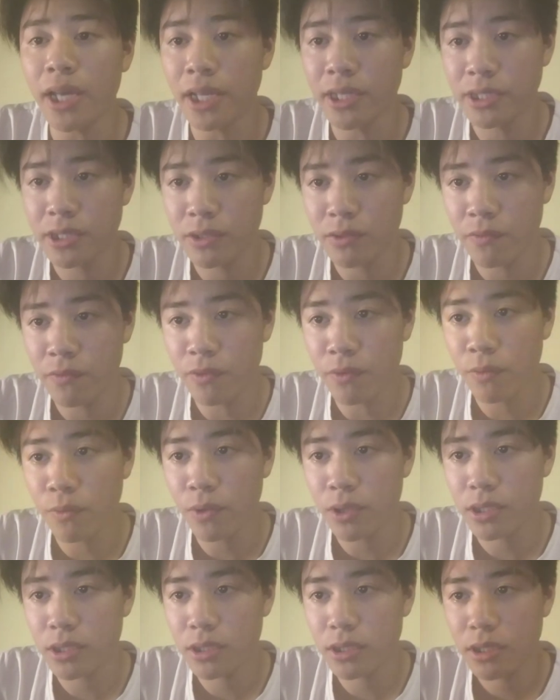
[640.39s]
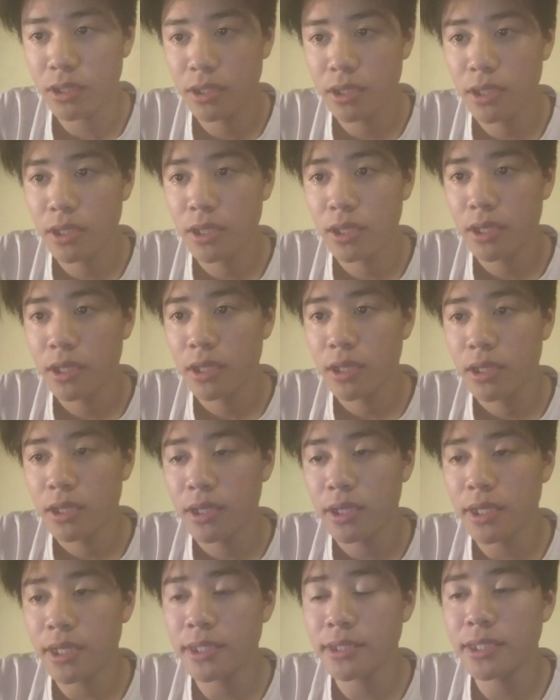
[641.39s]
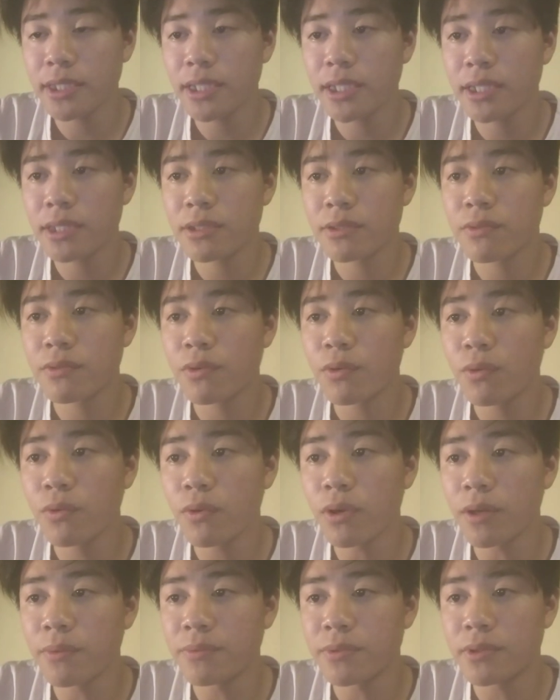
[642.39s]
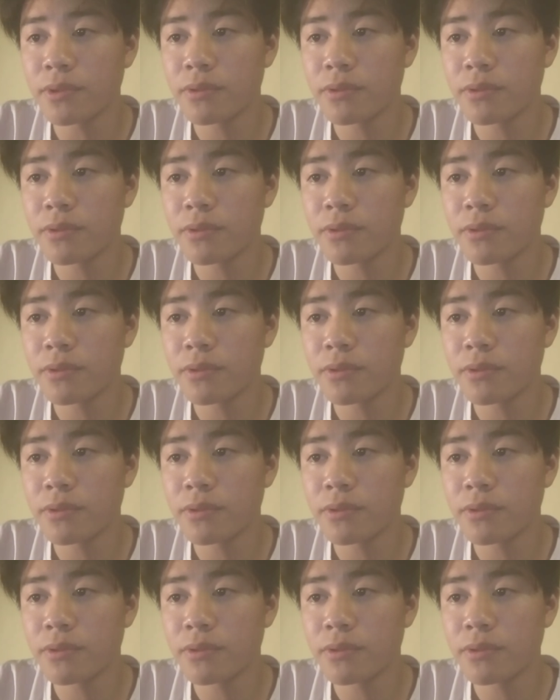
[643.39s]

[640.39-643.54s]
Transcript: and so forward. And this is the rule